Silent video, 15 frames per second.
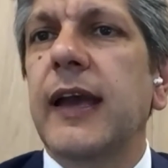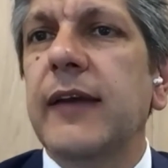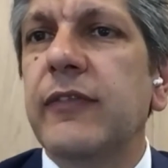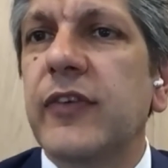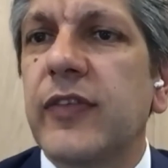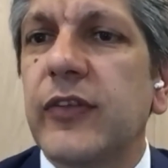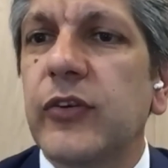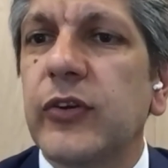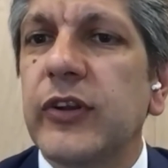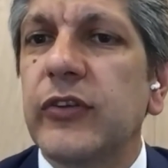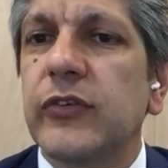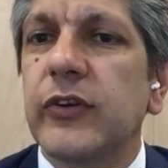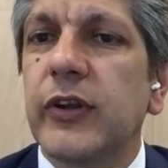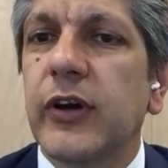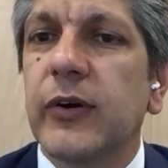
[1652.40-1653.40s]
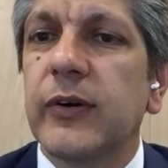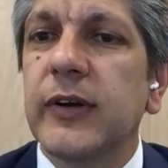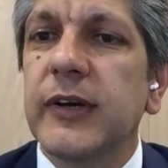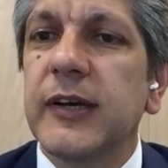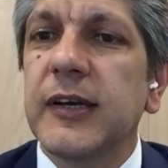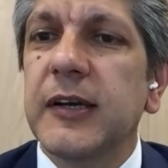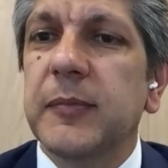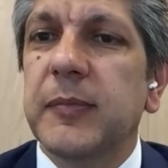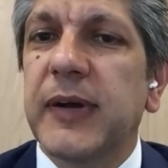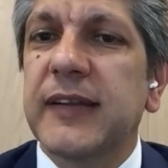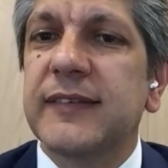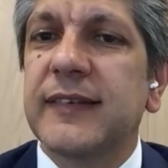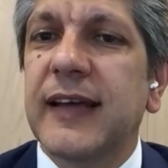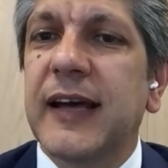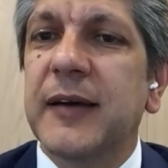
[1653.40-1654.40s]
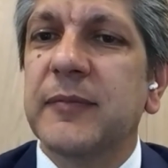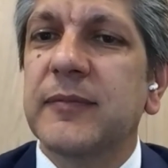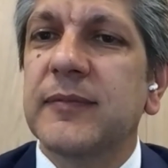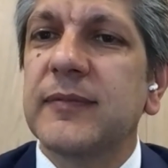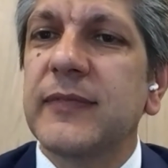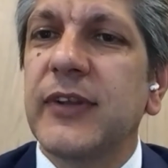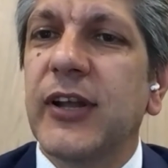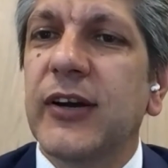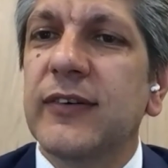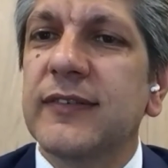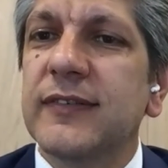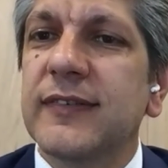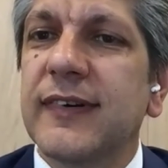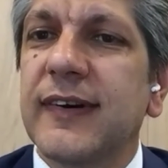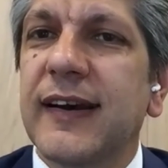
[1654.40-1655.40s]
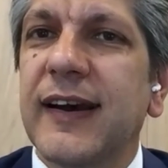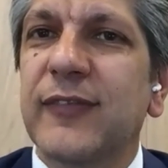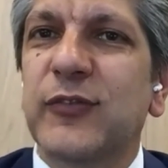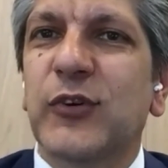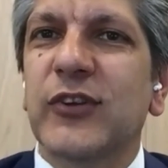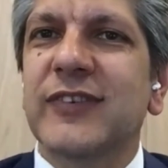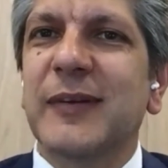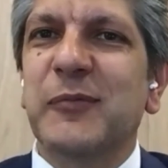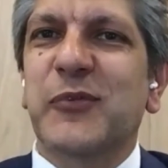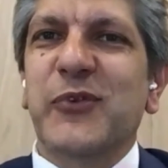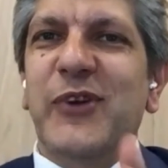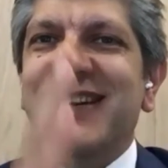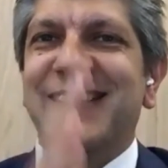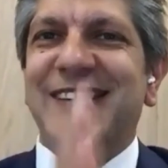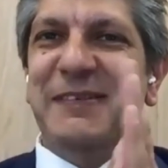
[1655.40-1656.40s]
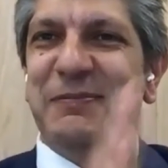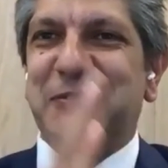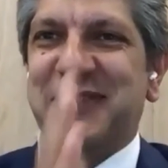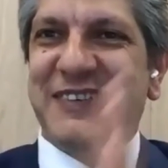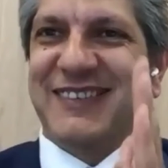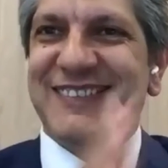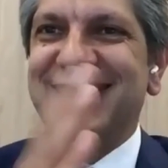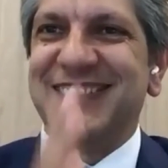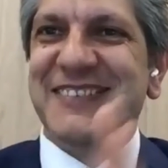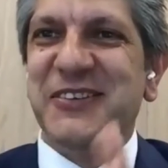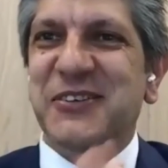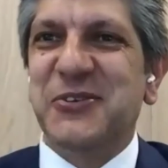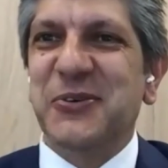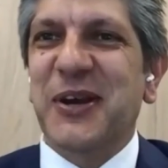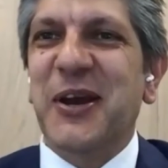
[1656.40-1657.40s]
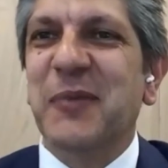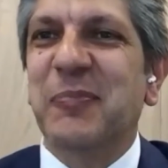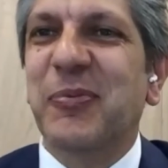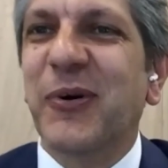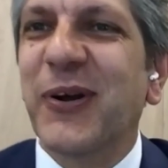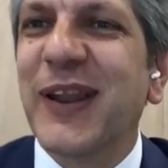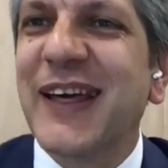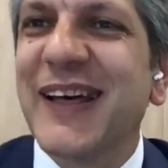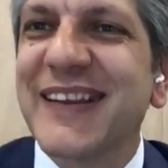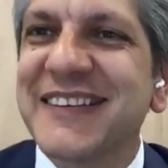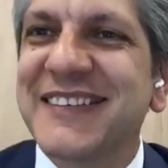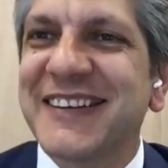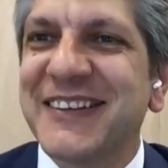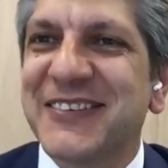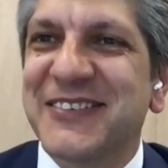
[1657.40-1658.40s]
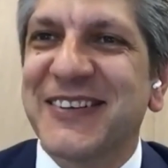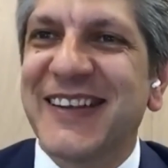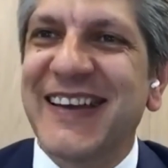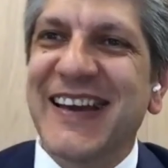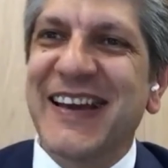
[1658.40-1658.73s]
everything you need to know. But, I've got some great tips to help all our listeners today.